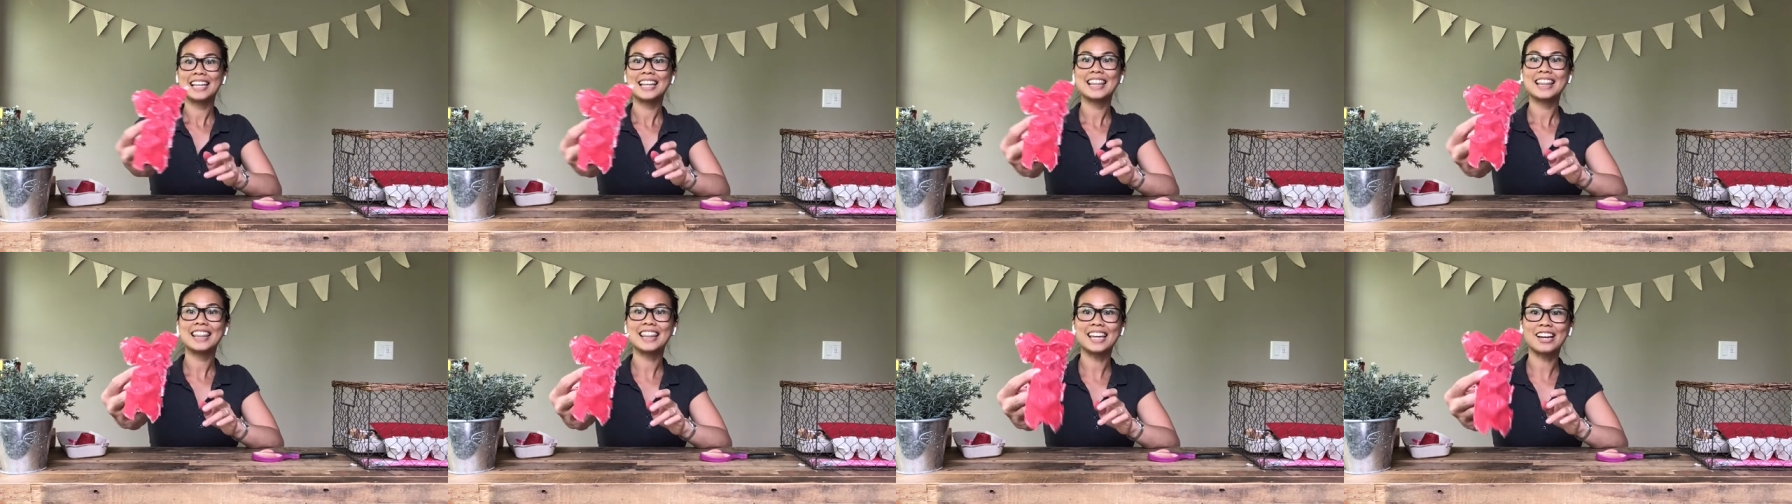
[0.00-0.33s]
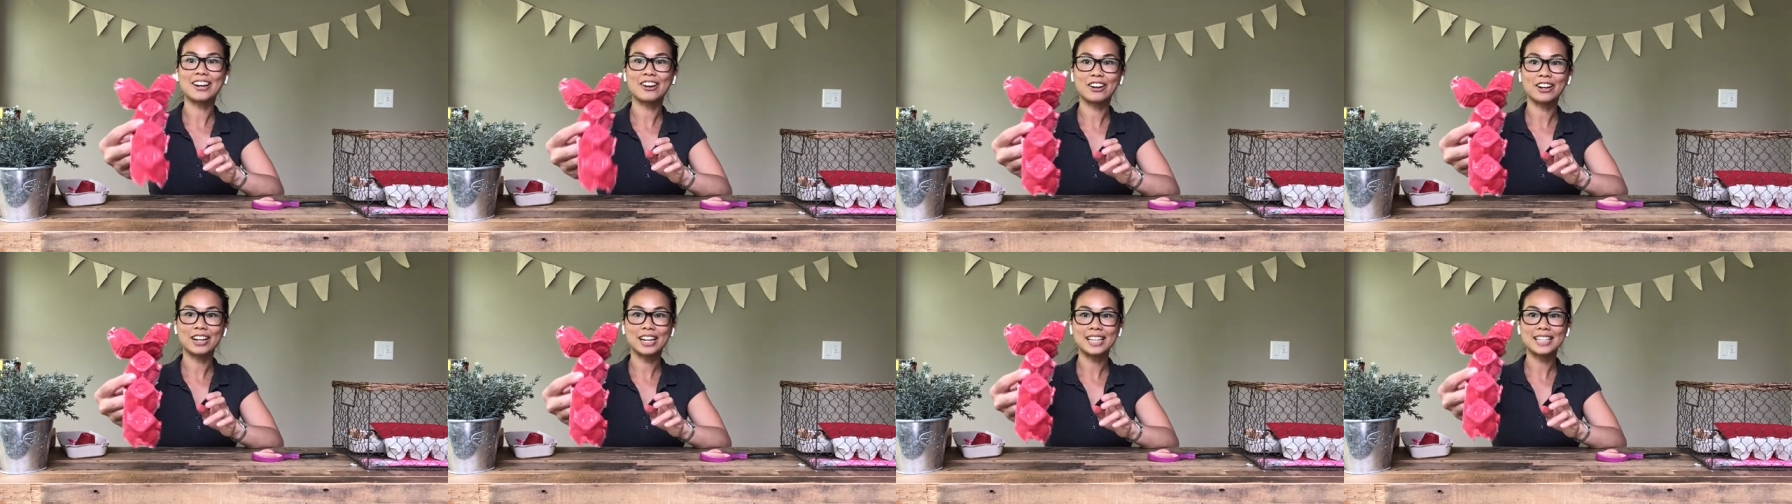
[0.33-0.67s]

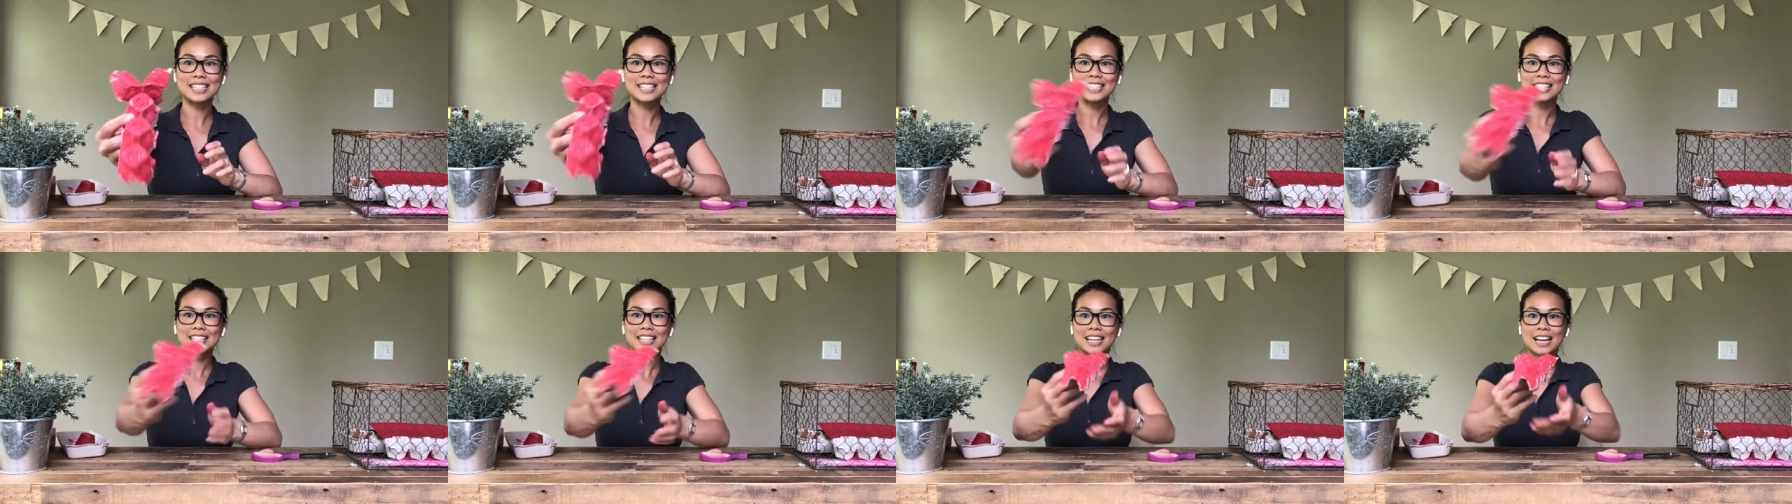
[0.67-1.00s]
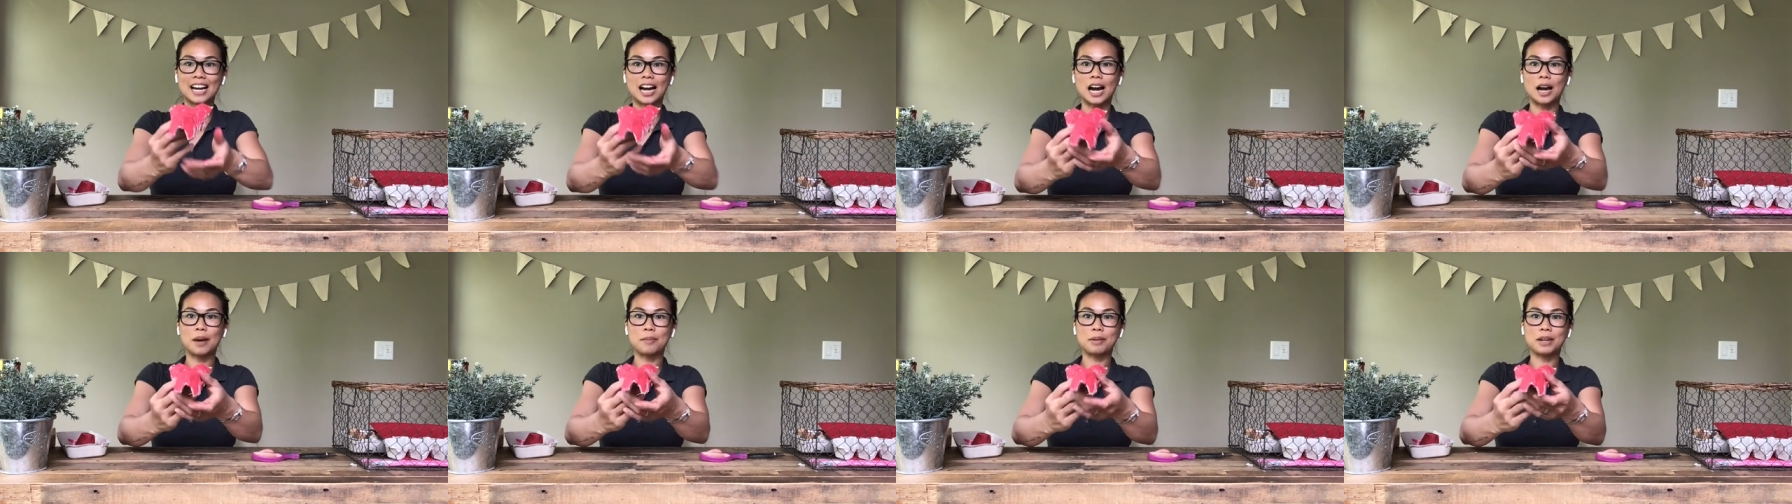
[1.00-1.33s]
There it is.
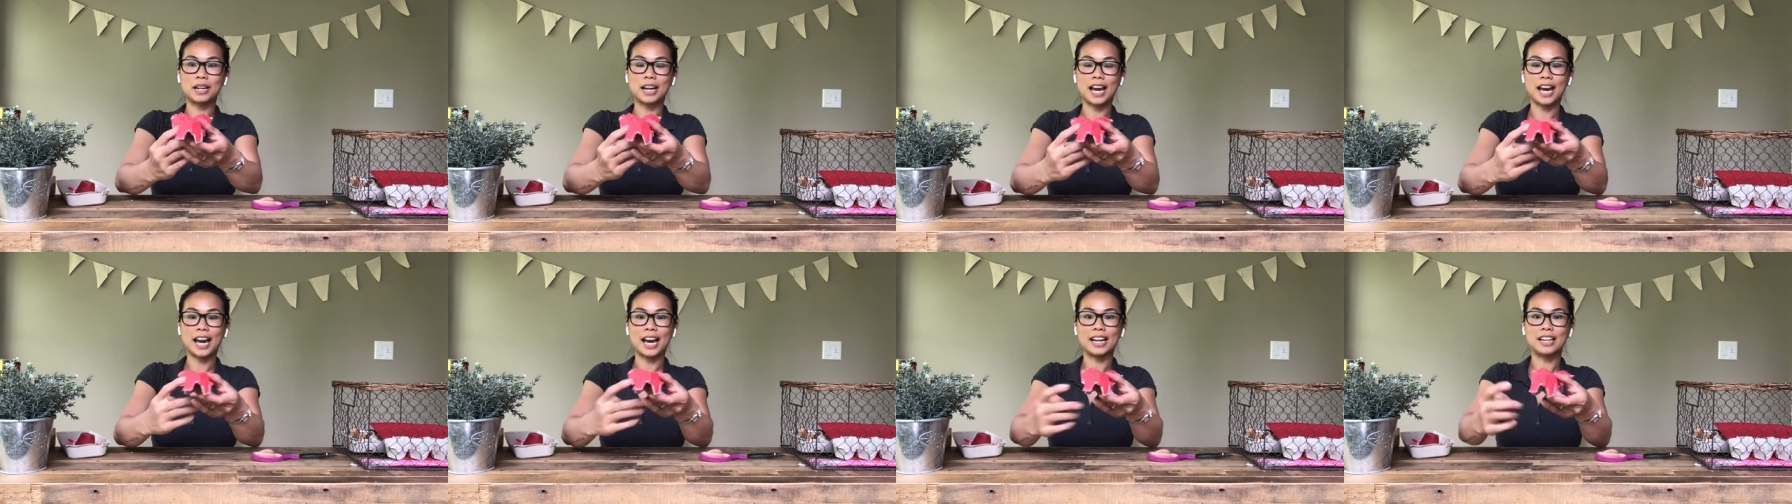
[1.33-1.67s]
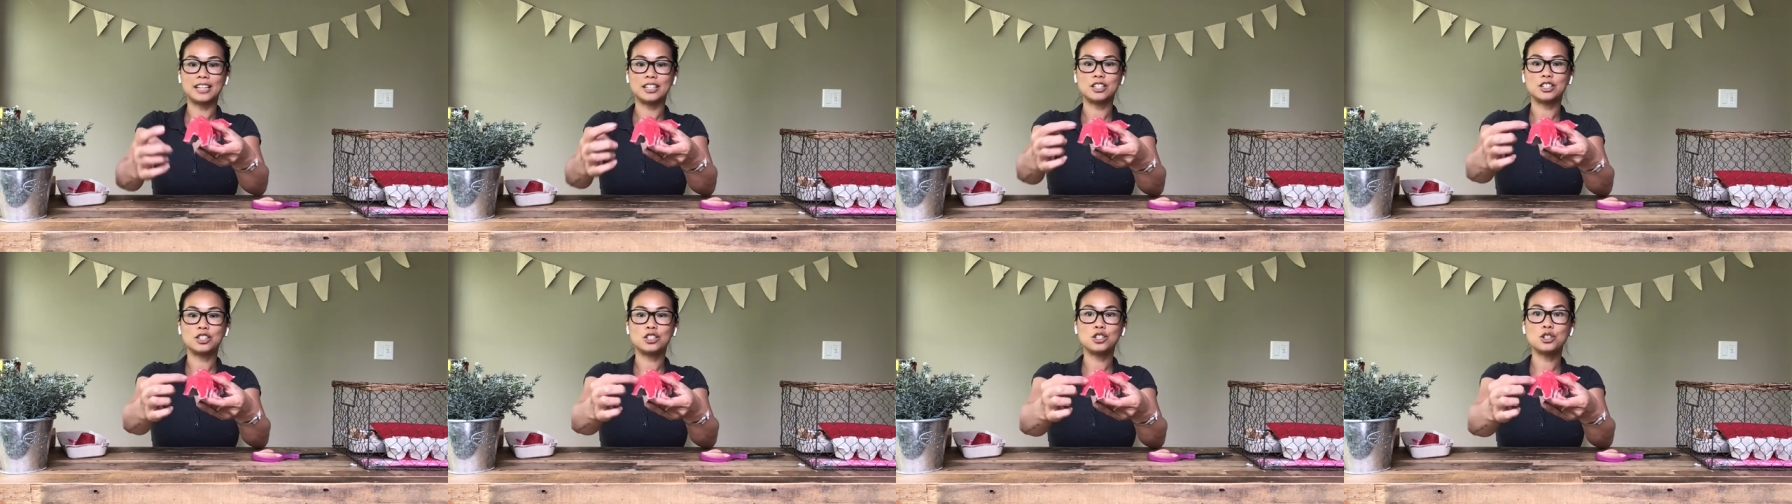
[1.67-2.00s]
I'm gonna add
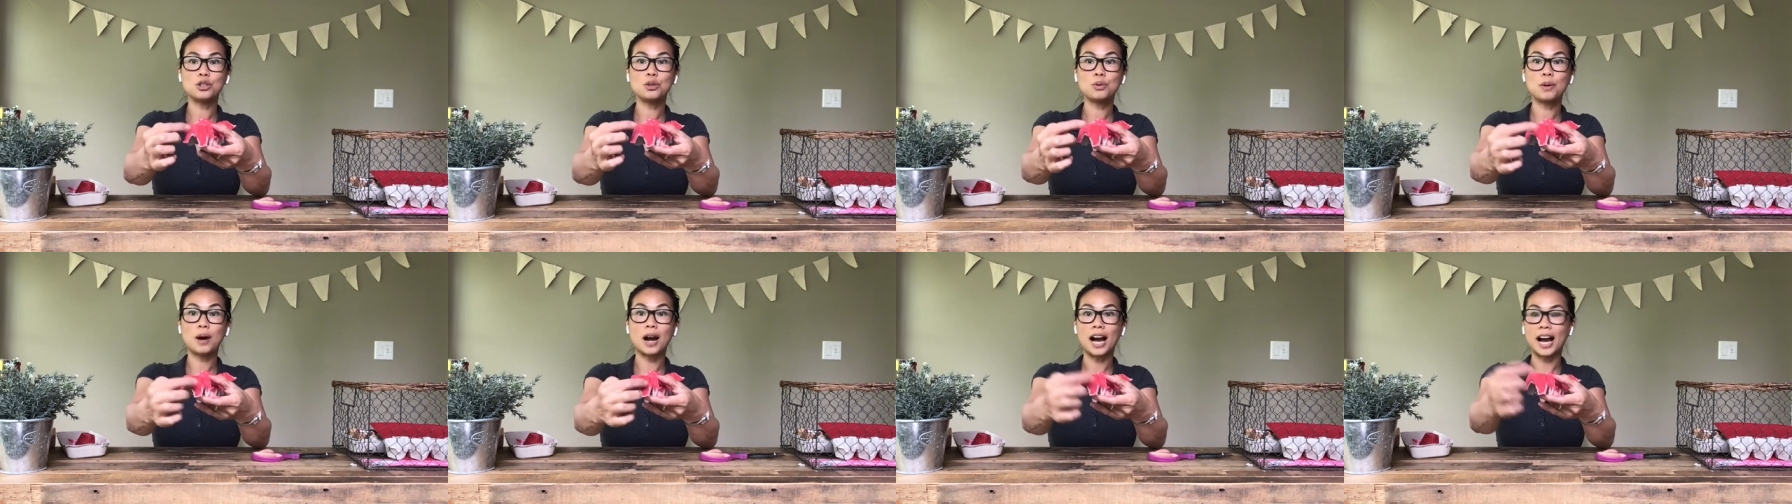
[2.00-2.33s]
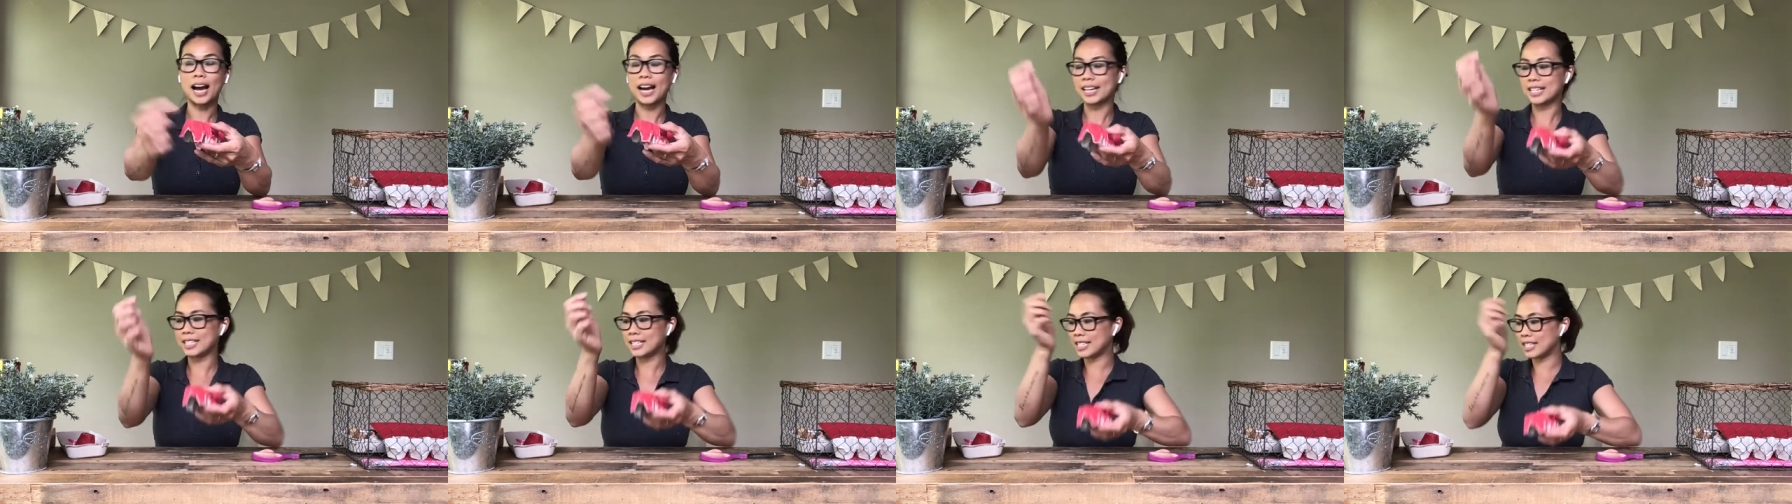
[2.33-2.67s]
2
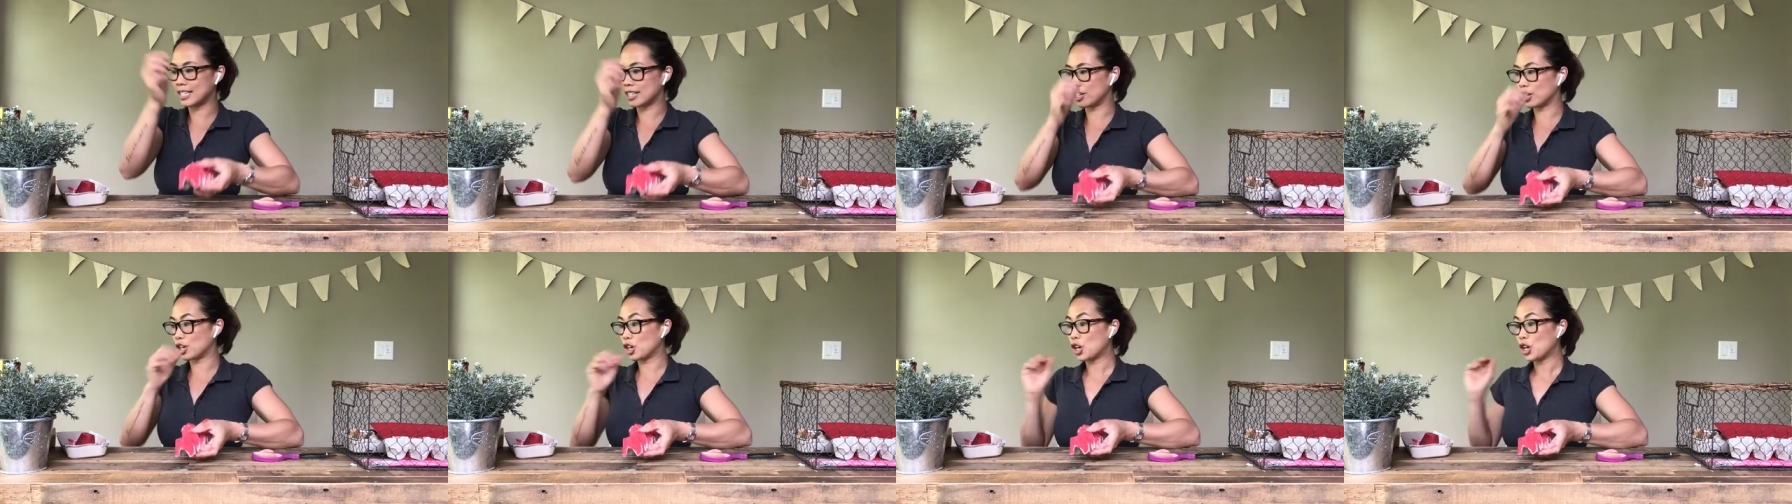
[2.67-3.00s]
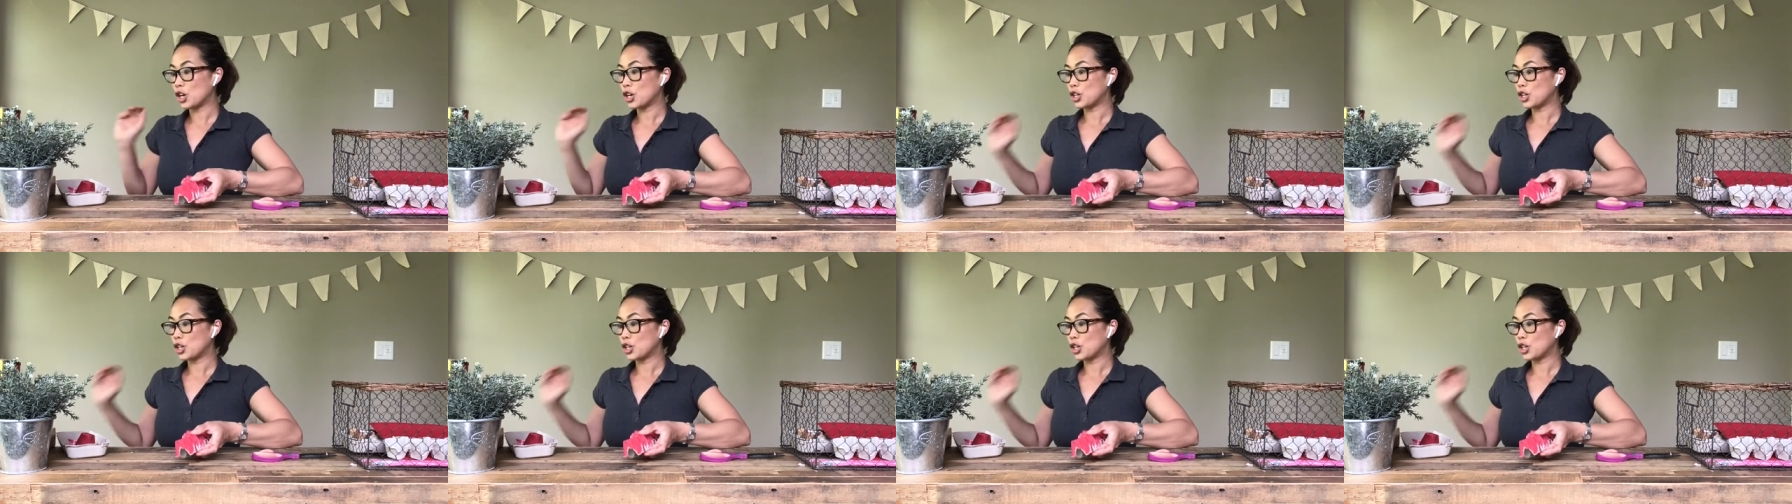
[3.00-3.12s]
eyes here